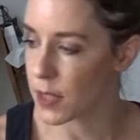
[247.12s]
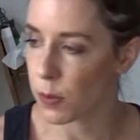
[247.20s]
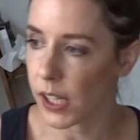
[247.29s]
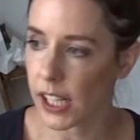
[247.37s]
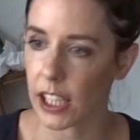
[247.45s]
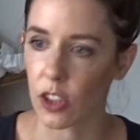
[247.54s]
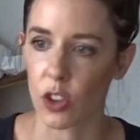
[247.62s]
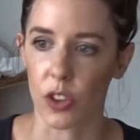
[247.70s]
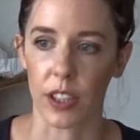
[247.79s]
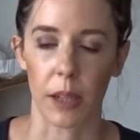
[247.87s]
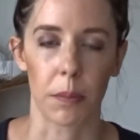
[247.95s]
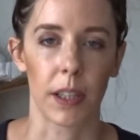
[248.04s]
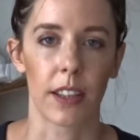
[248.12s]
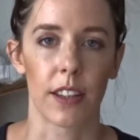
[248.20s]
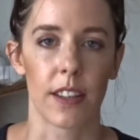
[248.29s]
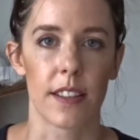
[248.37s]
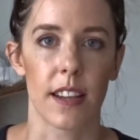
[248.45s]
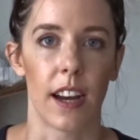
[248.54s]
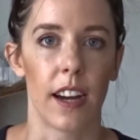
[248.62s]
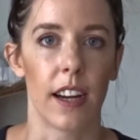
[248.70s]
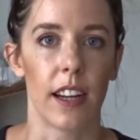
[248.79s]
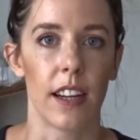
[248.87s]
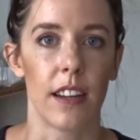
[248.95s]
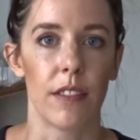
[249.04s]
really annoying because
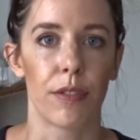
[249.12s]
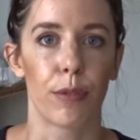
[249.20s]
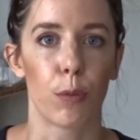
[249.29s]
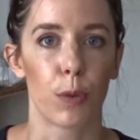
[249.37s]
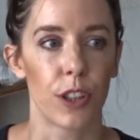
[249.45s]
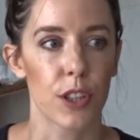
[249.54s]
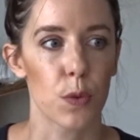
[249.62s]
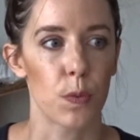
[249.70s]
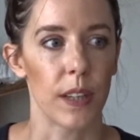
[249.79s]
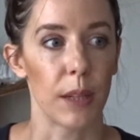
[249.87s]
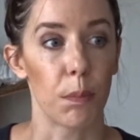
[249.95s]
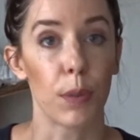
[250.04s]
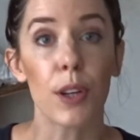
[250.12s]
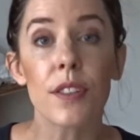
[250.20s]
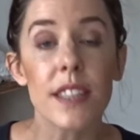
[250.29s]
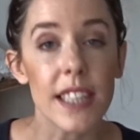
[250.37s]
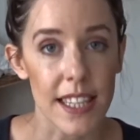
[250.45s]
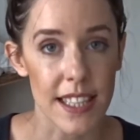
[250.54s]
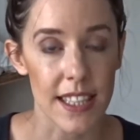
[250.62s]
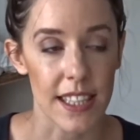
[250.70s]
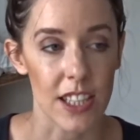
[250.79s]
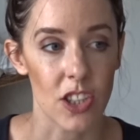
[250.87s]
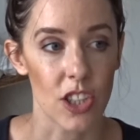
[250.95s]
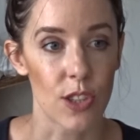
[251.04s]
I've worked with beauty
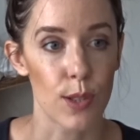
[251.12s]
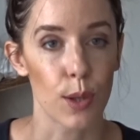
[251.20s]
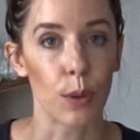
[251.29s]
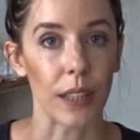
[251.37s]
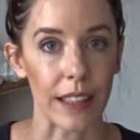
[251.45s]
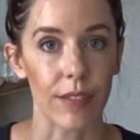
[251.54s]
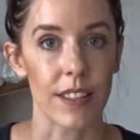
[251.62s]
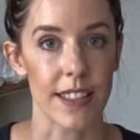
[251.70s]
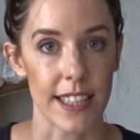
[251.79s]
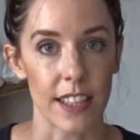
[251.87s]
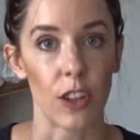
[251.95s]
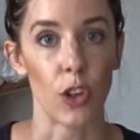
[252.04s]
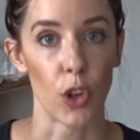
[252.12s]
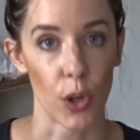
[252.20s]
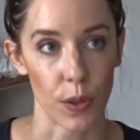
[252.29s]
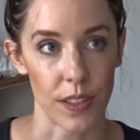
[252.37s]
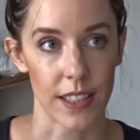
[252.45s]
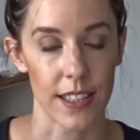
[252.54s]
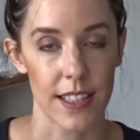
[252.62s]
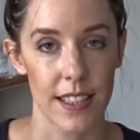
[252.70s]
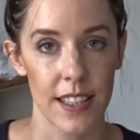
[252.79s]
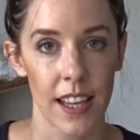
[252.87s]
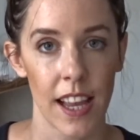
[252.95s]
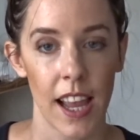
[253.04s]
estheticians who even didn't know
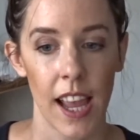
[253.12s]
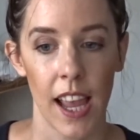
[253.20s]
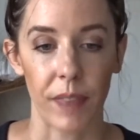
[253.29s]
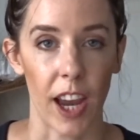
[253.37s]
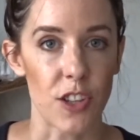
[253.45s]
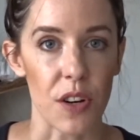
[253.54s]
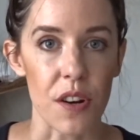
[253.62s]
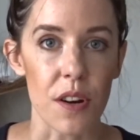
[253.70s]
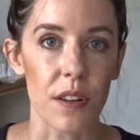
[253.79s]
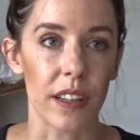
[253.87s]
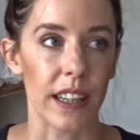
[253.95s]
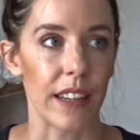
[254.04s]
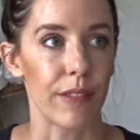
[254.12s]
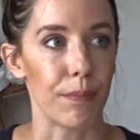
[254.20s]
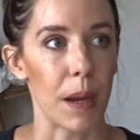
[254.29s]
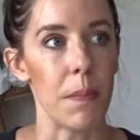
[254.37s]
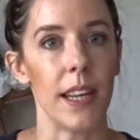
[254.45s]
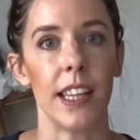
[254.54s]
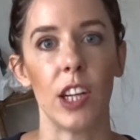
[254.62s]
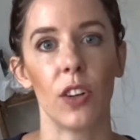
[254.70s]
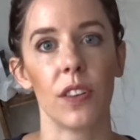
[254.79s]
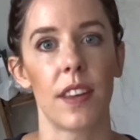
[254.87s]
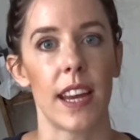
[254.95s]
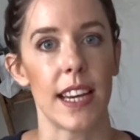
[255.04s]
this. I don't know if maybe in the
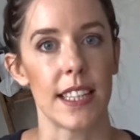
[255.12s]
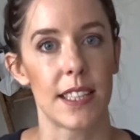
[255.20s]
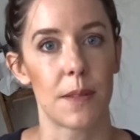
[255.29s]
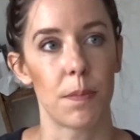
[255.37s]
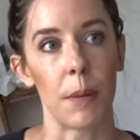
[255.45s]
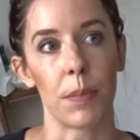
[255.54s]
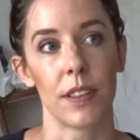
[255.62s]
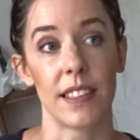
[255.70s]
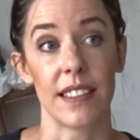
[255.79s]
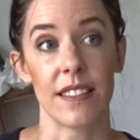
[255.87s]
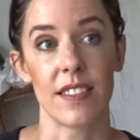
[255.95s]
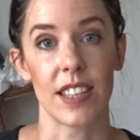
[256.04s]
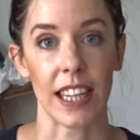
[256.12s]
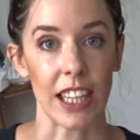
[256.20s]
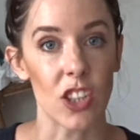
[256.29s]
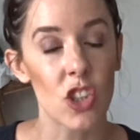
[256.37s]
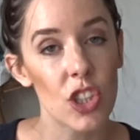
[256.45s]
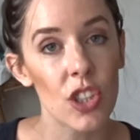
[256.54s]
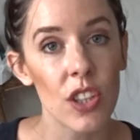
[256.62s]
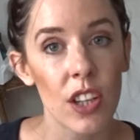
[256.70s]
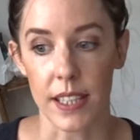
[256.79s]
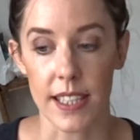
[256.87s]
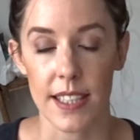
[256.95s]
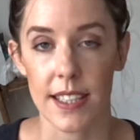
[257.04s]
old days people didn't teach
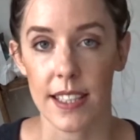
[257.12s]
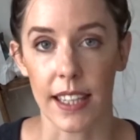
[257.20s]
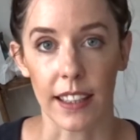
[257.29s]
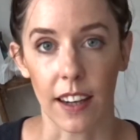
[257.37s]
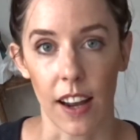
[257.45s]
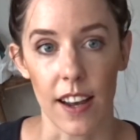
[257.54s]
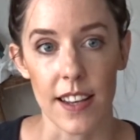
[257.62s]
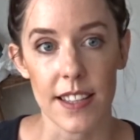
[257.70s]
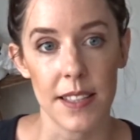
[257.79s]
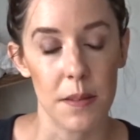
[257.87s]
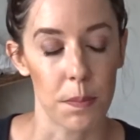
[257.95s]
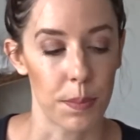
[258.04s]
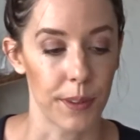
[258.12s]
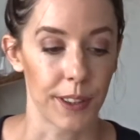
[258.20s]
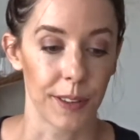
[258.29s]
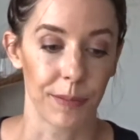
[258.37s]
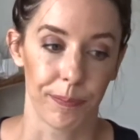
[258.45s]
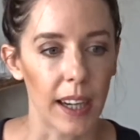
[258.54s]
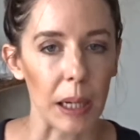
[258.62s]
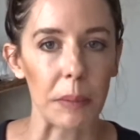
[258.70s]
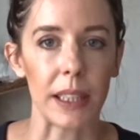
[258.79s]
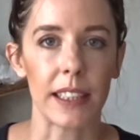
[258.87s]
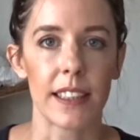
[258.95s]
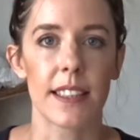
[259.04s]
this in class, but I
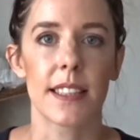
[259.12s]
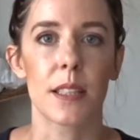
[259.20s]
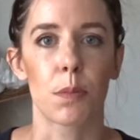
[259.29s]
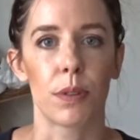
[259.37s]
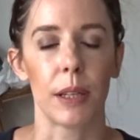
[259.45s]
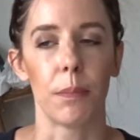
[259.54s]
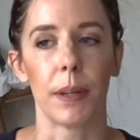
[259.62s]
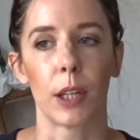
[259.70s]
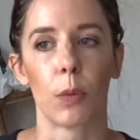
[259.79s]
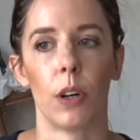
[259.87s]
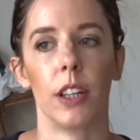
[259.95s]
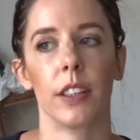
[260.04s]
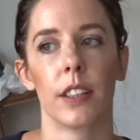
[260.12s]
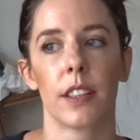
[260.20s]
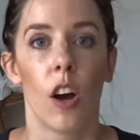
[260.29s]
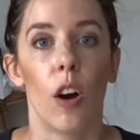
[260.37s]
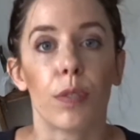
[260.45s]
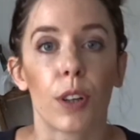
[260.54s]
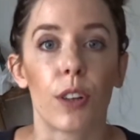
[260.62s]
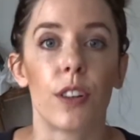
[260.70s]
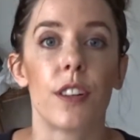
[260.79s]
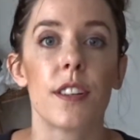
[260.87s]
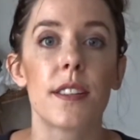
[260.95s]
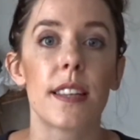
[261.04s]
mean, this is a pretty big one. Of
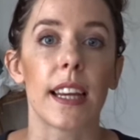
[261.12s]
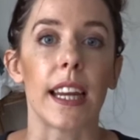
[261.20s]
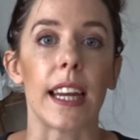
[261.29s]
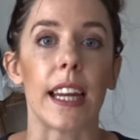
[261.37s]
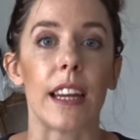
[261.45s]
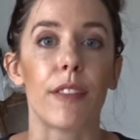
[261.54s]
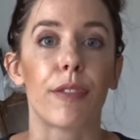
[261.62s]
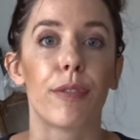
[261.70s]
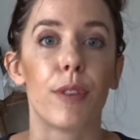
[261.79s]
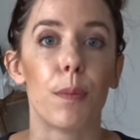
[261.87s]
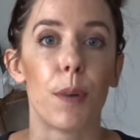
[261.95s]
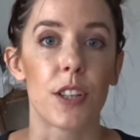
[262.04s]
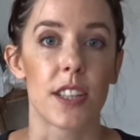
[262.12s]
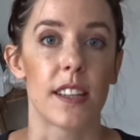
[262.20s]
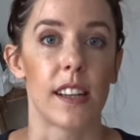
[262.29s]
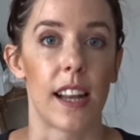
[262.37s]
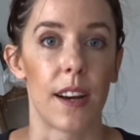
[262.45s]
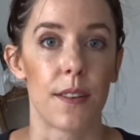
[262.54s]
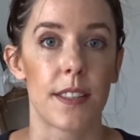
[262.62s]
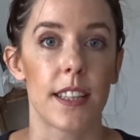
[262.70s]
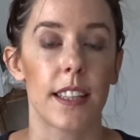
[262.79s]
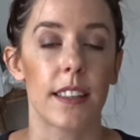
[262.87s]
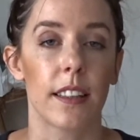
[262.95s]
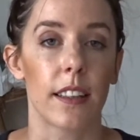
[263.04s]
course, if the budget allows
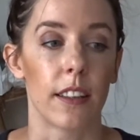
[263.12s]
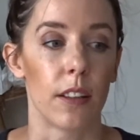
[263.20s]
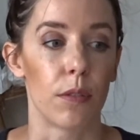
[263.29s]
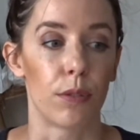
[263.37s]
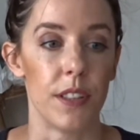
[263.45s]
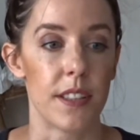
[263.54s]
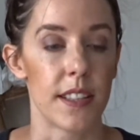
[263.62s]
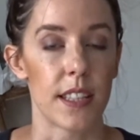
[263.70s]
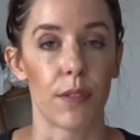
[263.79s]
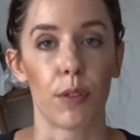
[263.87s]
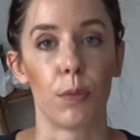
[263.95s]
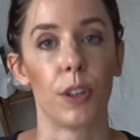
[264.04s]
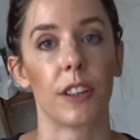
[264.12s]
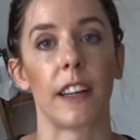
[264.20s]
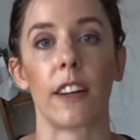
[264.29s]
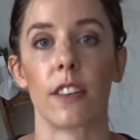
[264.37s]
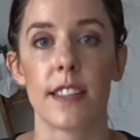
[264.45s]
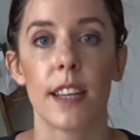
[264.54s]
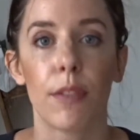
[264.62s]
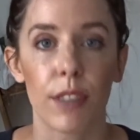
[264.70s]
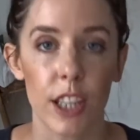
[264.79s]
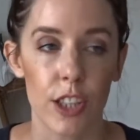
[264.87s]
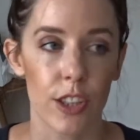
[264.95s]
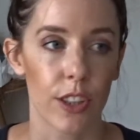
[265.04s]
it, for instance, if you're working on a
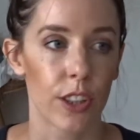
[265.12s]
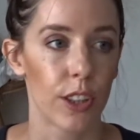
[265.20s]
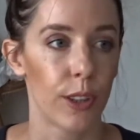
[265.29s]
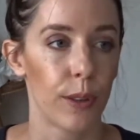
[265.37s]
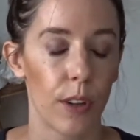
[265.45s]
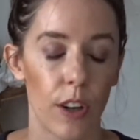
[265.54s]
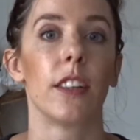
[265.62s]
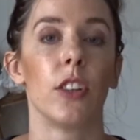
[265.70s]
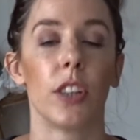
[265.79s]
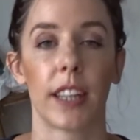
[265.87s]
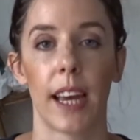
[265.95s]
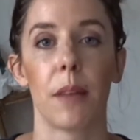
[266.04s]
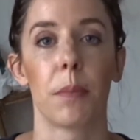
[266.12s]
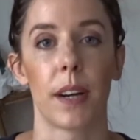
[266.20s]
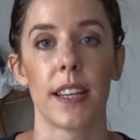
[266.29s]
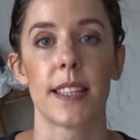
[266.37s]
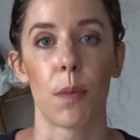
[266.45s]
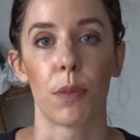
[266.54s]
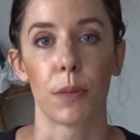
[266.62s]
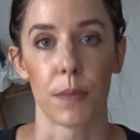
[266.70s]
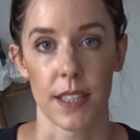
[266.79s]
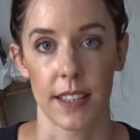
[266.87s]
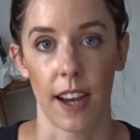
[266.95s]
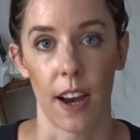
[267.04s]
TV show, you can buy separate
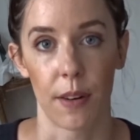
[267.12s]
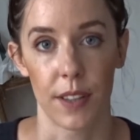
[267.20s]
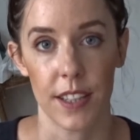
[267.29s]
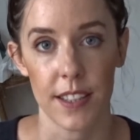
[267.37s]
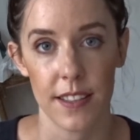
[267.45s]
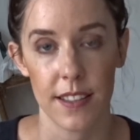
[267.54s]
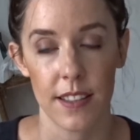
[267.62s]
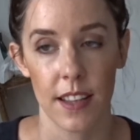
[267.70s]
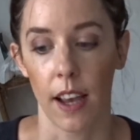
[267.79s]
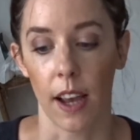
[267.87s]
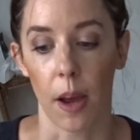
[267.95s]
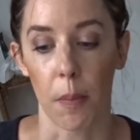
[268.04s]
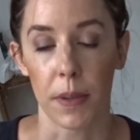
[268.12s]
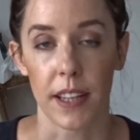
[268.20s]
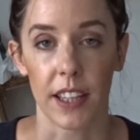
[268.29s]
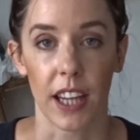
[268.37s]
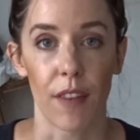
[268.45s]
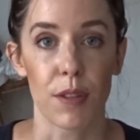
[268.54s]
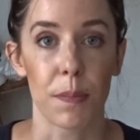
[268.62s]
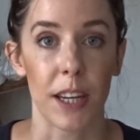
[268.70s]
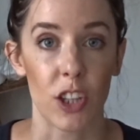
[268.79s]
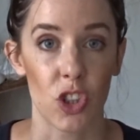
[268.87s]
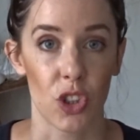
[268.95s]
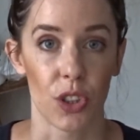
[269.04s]
mascaras, but then you have to
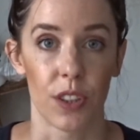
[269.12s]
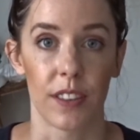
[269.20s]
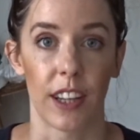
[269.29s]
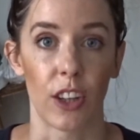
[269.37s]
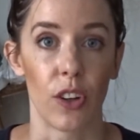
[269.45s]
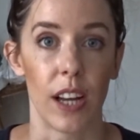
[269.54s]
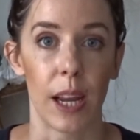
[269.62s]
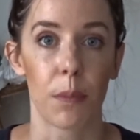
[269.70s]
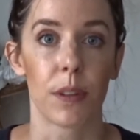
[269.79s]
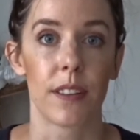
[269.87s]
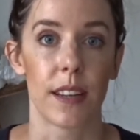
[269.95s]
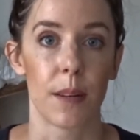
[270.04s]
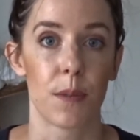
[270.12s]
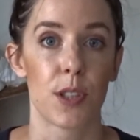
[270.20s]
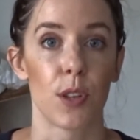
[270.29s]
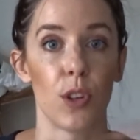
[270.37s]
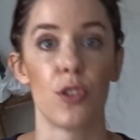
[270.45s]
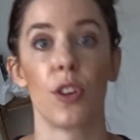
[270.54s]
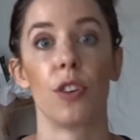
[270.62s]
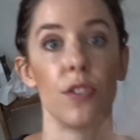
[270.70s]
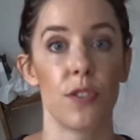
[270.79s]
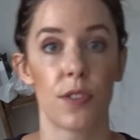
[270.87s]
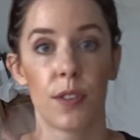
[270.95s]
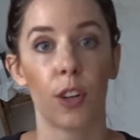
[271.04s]
make sure that you label them so you
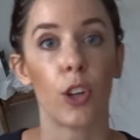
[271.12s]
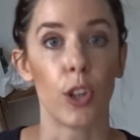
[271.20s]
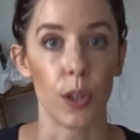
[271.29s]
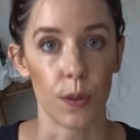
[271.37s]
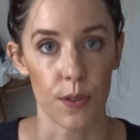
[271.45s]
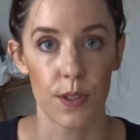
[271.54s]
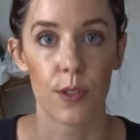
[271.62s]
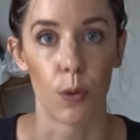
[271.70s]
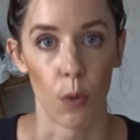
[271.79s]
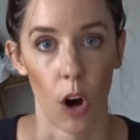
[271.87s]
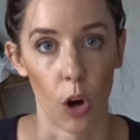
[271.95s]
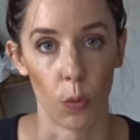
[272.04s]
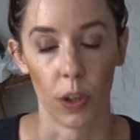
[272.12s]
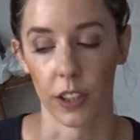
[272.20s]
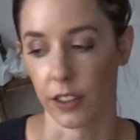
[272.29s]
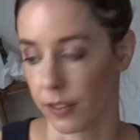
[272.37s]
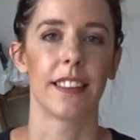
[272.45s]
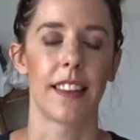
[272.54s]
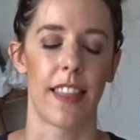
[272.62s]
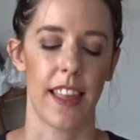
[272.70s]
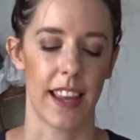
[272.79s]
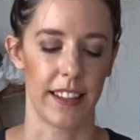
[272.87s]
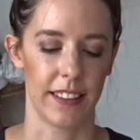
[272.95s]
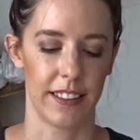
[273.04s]
don't use the wrong one.
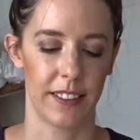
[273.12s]
Then,